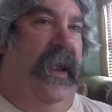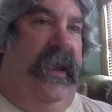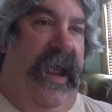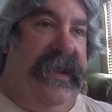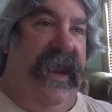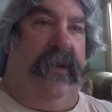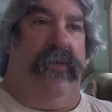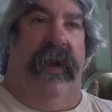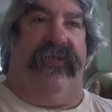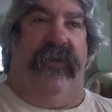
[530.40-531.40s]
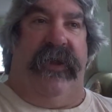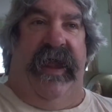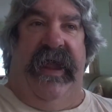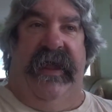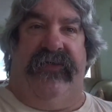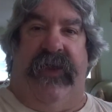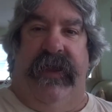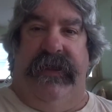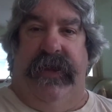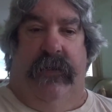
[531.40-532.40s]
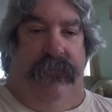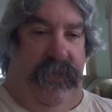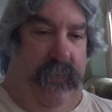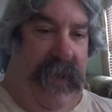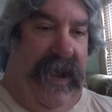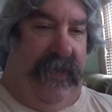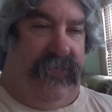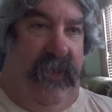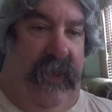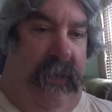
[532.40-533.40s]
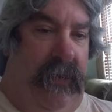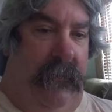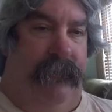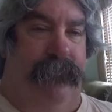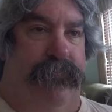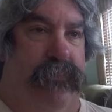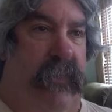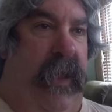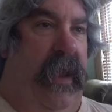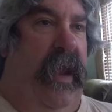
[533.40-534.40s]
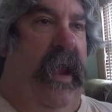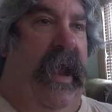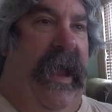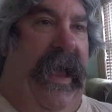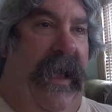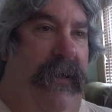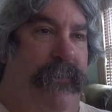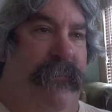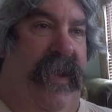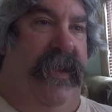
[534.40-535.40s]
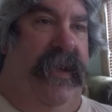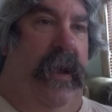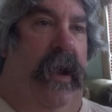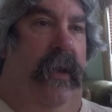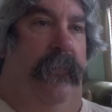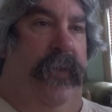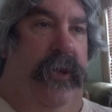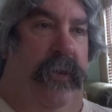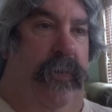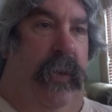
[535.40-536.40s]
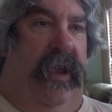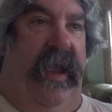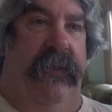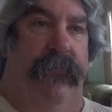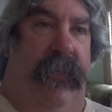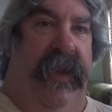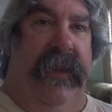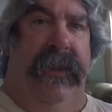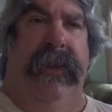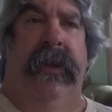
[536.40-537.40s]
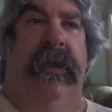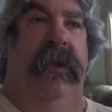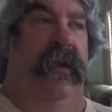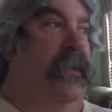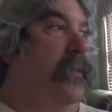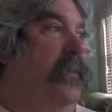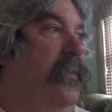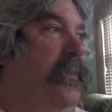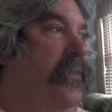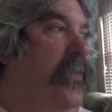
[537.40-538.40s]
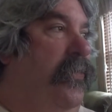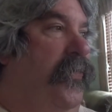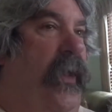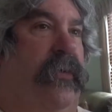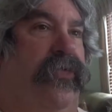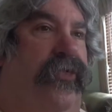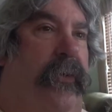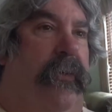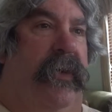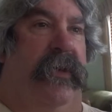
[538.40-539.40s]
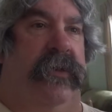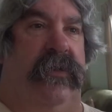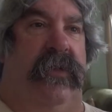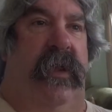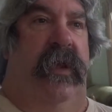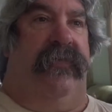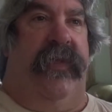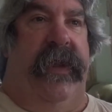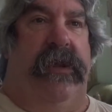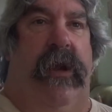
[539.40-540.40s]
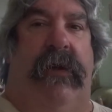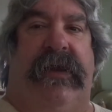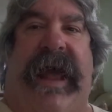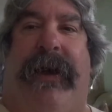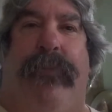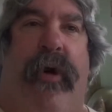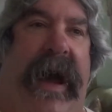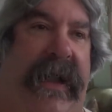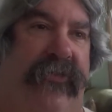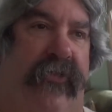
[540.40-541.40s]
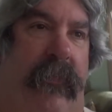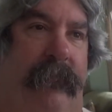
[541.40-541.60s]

and I got a question to ask any of you out there. How many of you would like me to start doing a thing called Cop Watch?